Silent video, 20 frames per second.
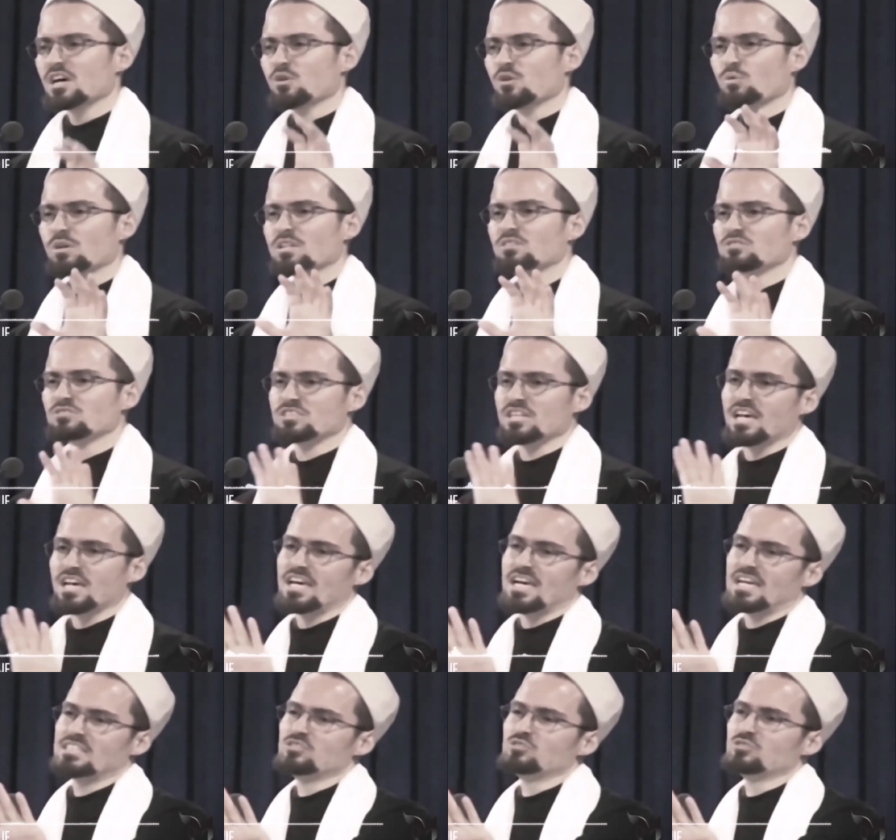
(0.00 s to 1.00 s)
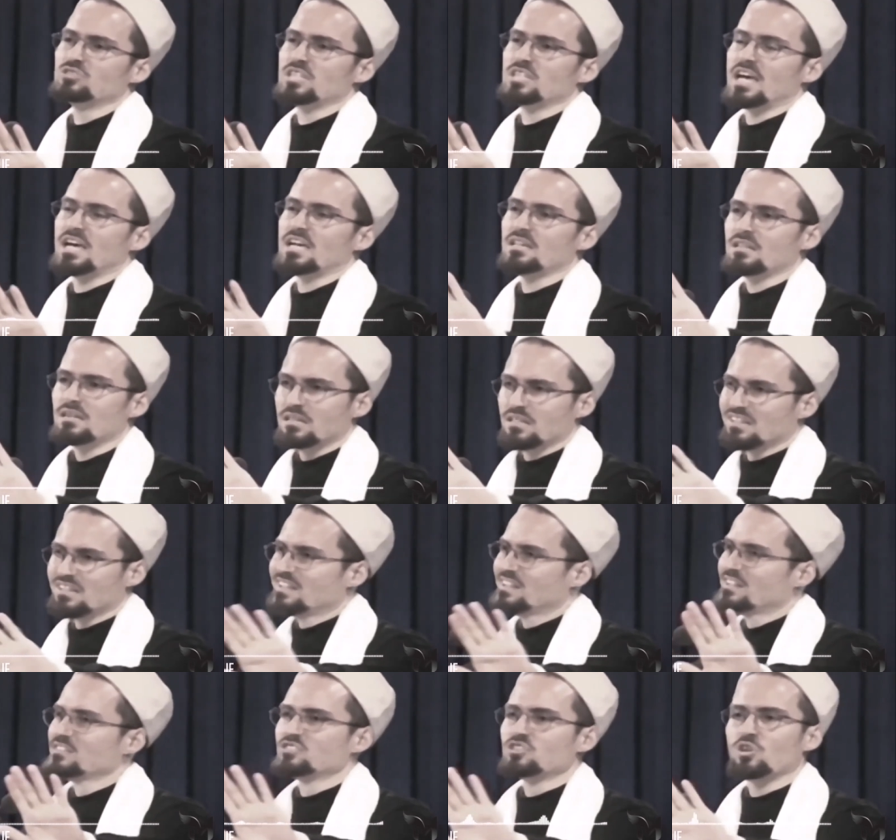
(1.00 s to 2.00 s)
What do you say? And you say,
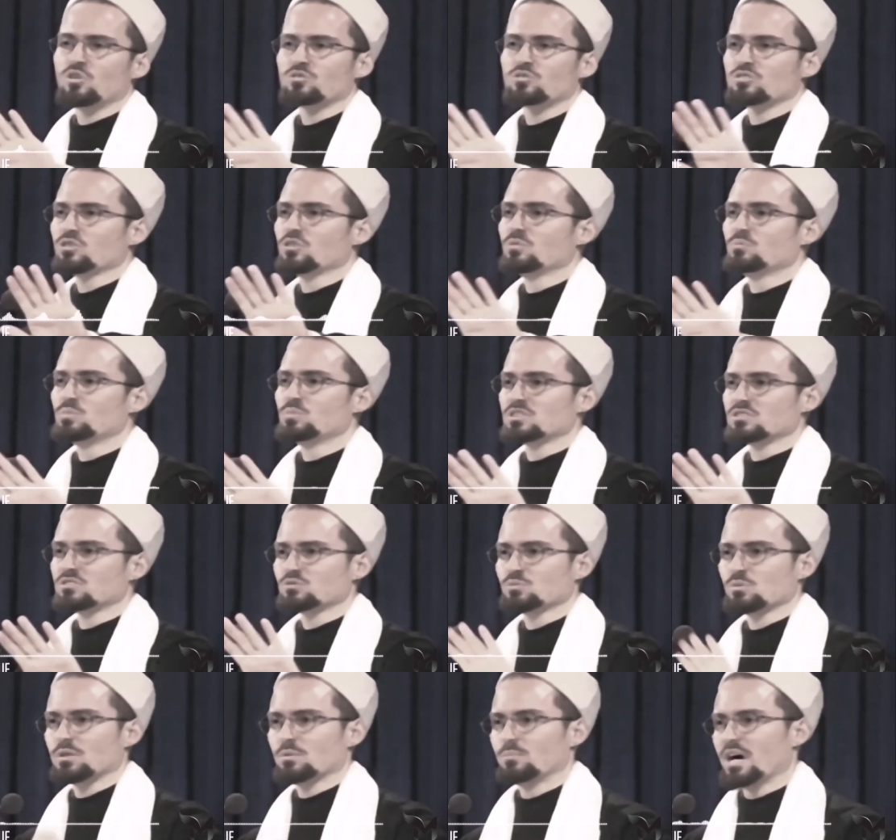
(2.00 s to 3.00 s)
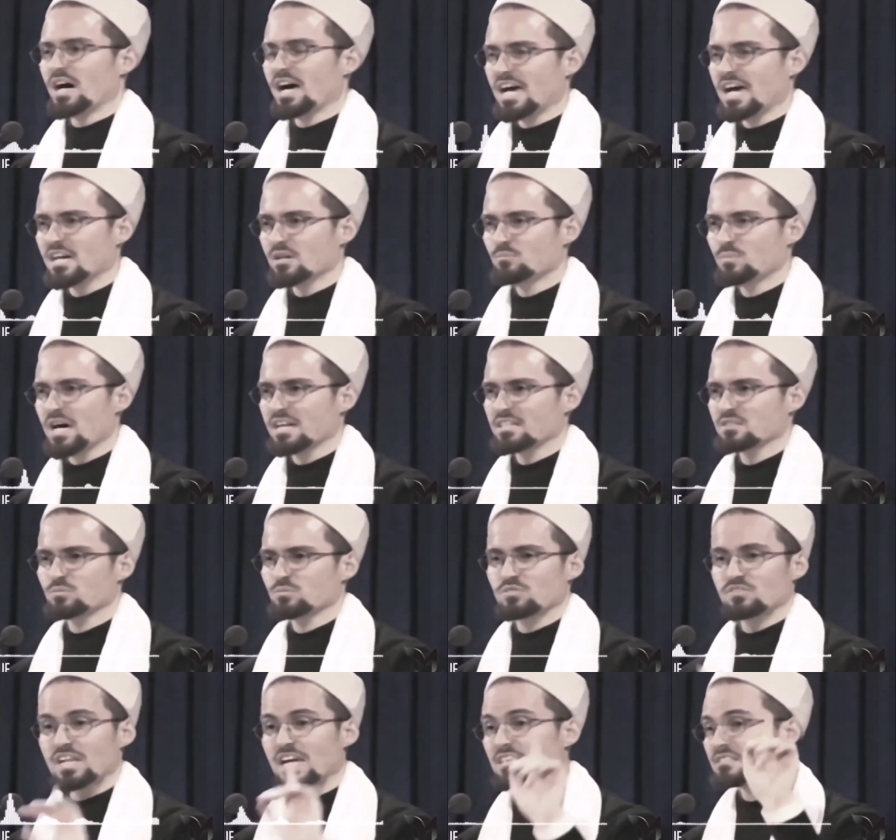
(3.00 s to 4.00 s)
don't go in business with him. I had a bad
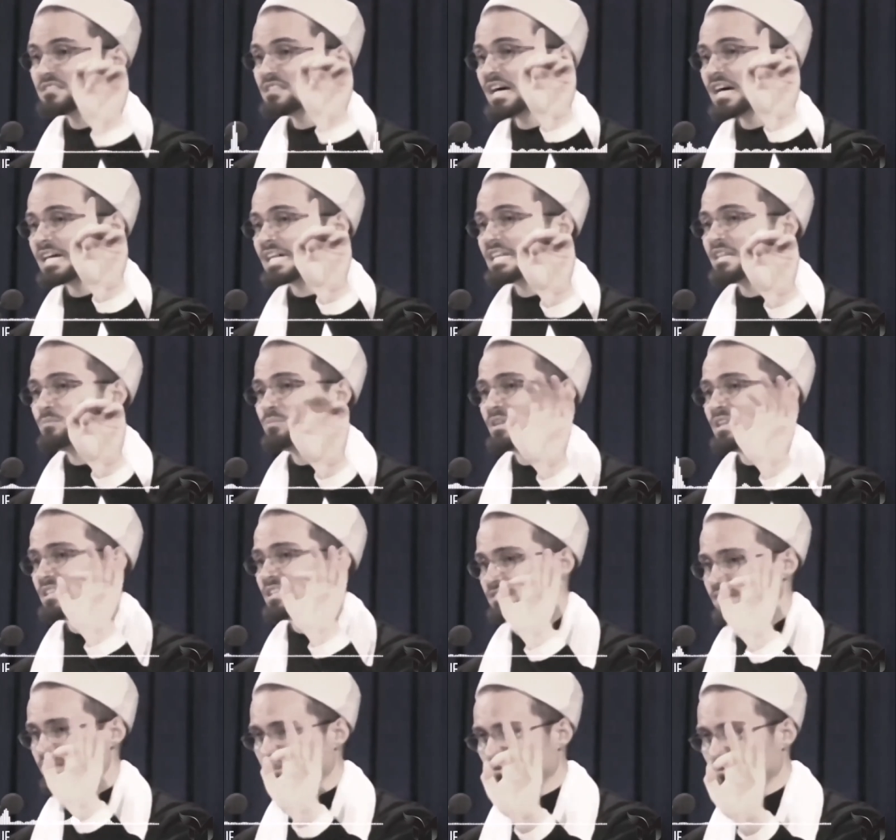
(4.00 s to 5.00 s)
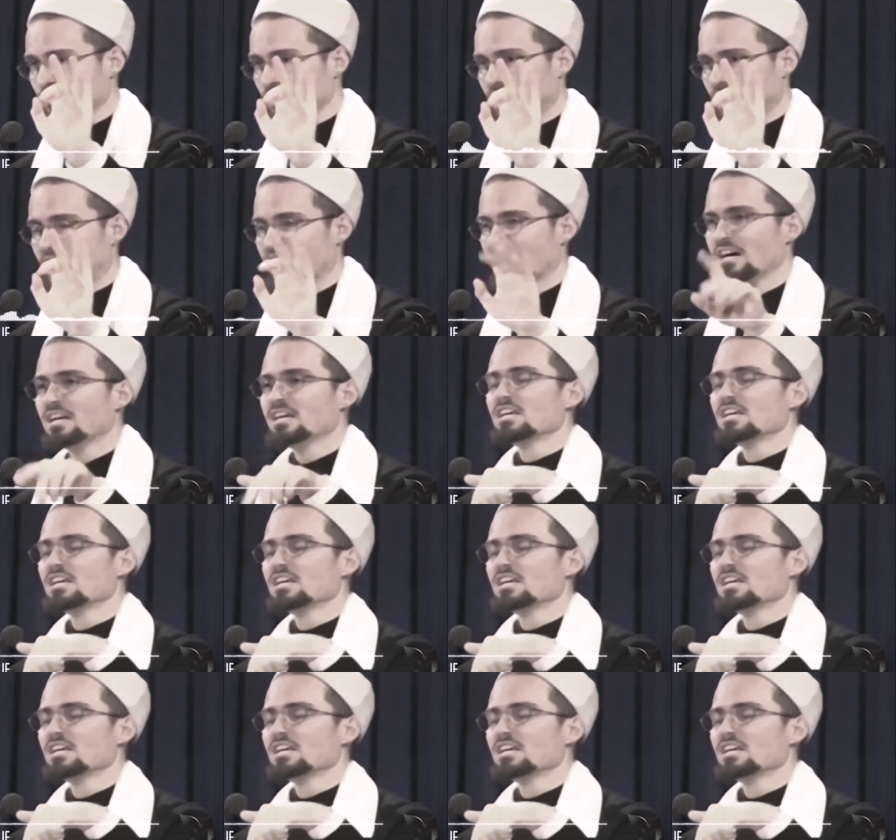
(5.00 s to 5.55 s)
experience. That is not ghibah, that's nasiha.